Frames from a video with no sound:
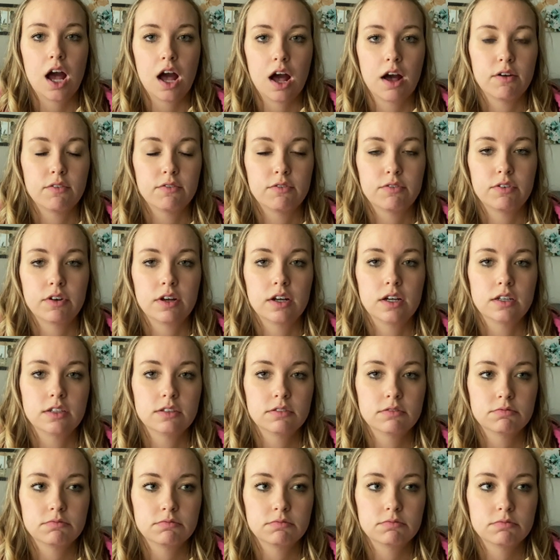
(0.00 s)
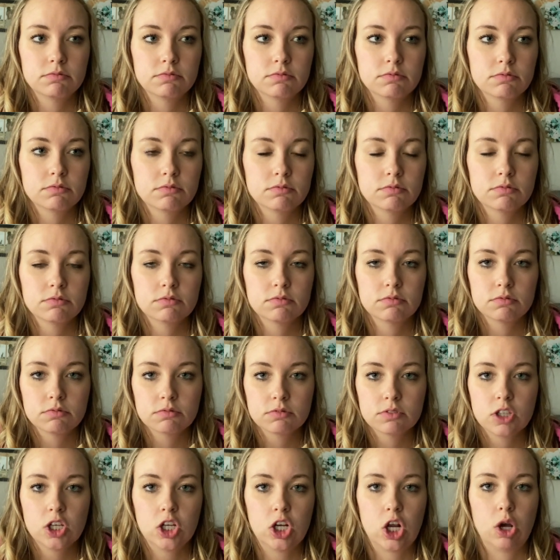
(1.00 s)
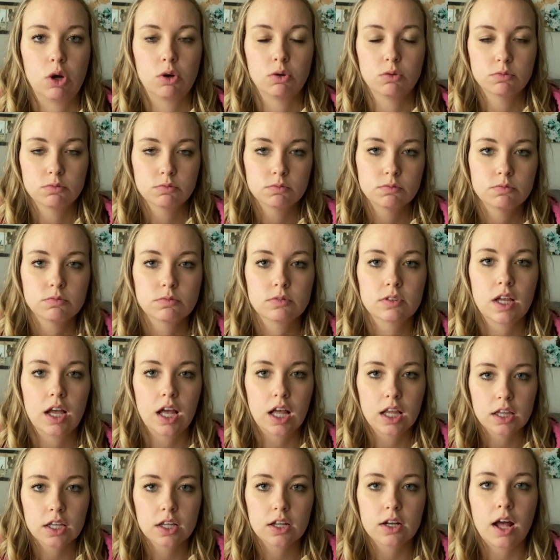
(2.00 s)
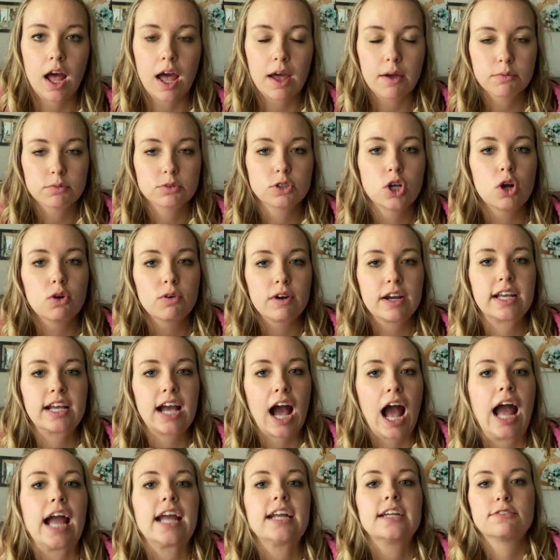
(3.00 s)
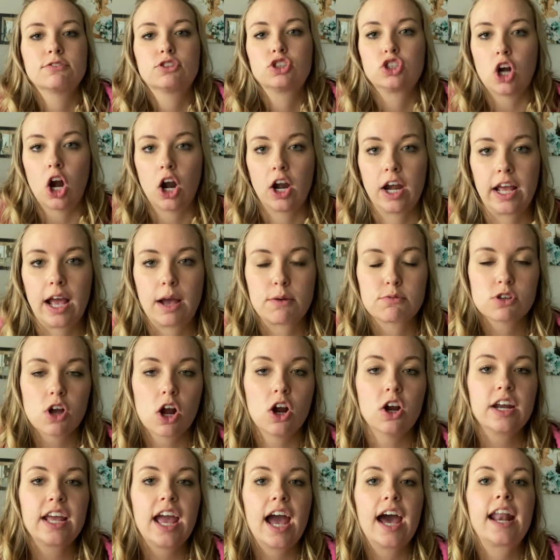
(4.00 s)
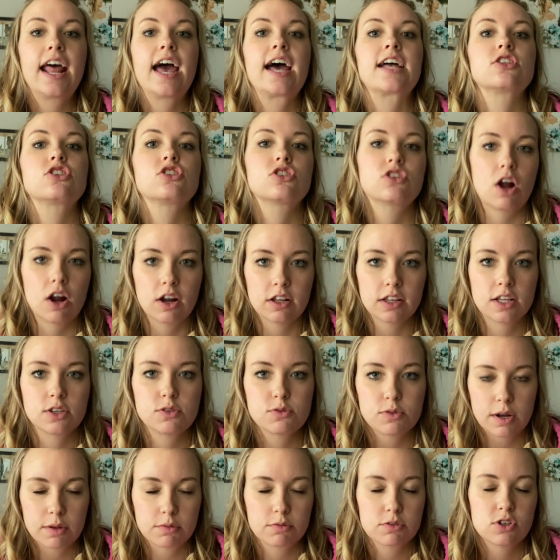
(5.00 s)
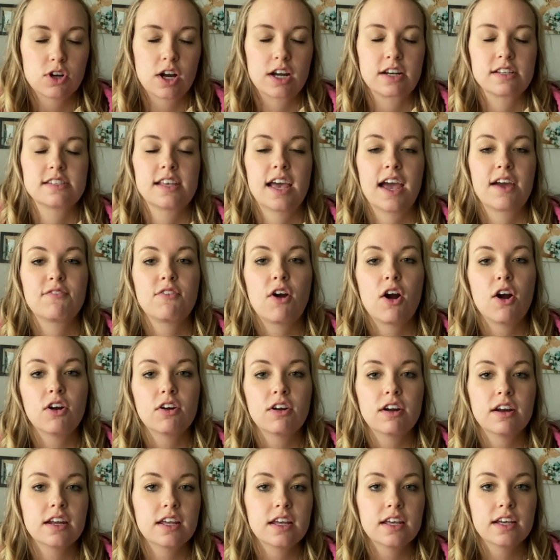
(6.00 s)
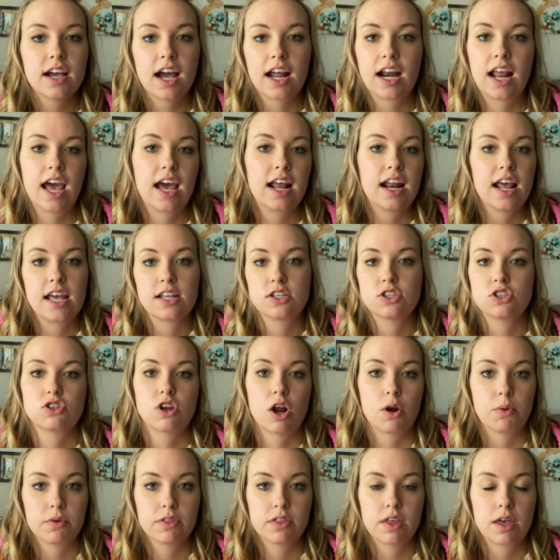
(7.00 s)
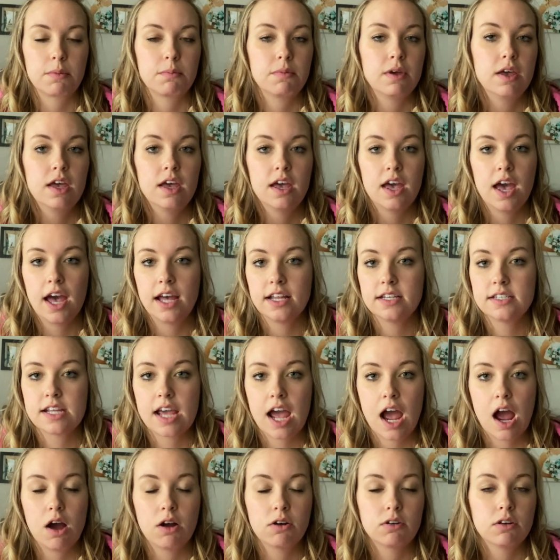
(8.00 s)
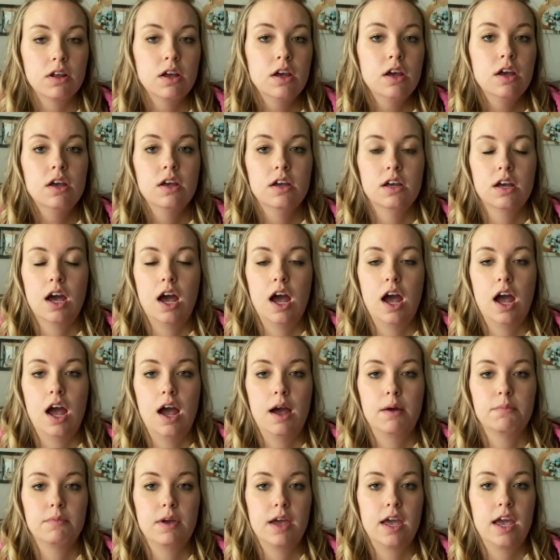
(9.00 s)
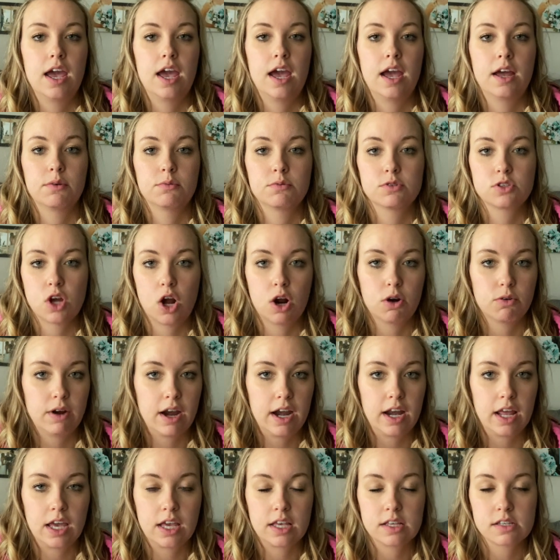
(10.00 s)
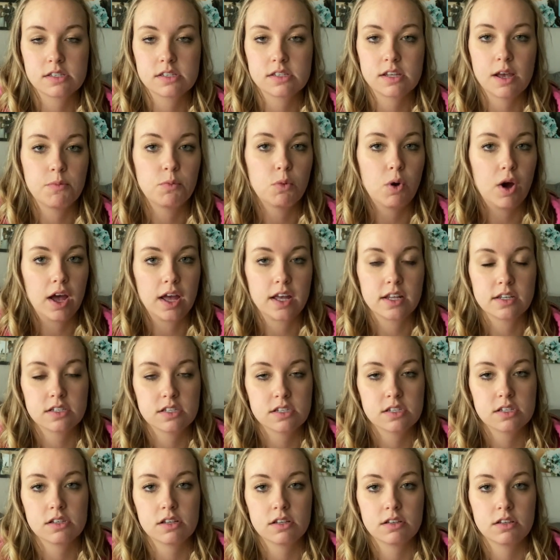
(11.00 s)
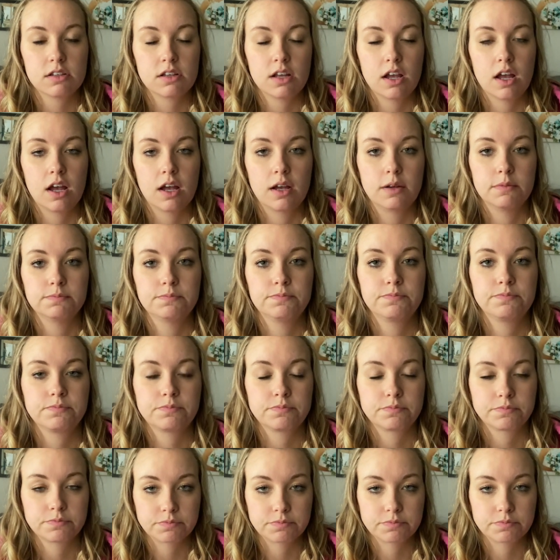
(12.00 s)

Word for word: of, you know, a little, I was already kind of starting. I was already had a head start. That's what I was trying to say. I've already kind of had a head start with him, head down, um, and was already somewhat, um,